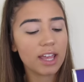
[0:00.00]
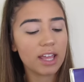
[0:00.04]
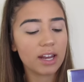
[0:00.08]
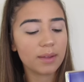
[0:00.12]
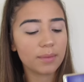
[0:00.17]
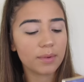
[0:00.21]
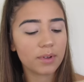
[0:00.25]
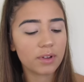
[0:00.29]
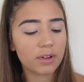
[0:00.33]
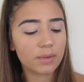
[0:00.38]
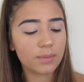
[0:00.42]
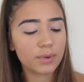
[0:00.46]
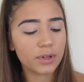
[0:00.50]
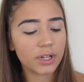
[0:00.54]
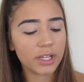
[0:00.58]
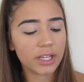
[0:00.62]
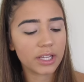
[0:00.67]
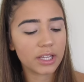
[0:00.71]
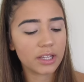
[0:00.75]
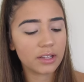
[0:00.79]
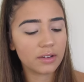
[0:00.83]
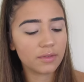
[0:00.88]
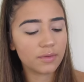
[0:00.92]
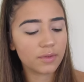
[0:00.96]
and I'm going to put
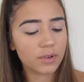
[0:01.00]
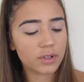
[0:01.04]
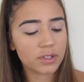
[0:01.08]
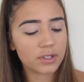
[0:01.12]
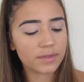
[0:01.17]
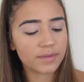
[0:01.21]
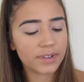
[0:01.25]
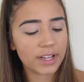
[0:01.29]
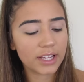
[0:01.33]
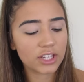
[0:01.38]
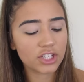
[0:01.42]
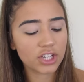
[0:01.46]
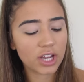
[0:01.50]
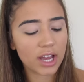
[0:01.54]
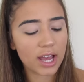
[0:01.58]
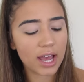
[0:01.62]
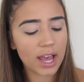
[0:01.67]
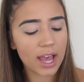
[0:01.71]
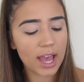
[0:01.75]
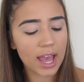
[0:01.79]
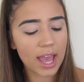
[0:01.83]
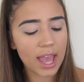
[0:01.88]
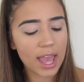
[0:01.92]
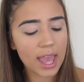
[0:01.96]
it in Force of
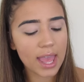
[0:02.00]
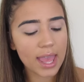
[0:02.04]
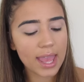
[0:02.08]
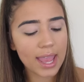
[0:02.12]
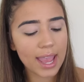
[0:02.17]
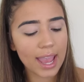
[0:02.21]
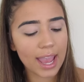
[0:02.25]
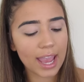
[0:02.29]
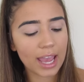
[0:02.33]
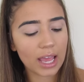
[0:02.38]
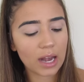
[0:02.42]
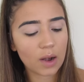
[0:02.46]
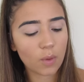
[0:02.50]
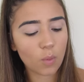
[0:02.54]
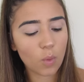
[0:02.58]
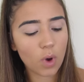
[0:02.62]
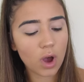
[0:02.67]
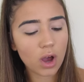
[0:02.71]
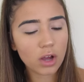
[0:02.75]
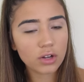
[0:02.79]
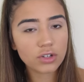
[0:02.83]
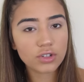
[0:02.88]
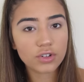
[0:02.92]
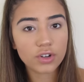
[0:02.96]
Nature and
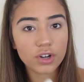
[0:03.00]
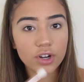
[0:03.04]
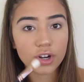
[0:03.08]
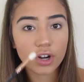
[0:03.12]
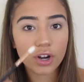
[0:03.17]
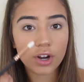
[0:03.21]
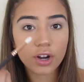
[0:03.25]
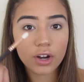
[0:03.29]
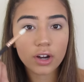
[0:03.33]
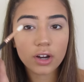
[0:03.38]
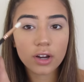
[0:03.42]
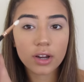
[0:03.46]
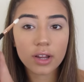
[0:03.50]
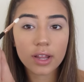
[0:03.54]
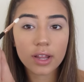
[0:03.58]
Wanderer,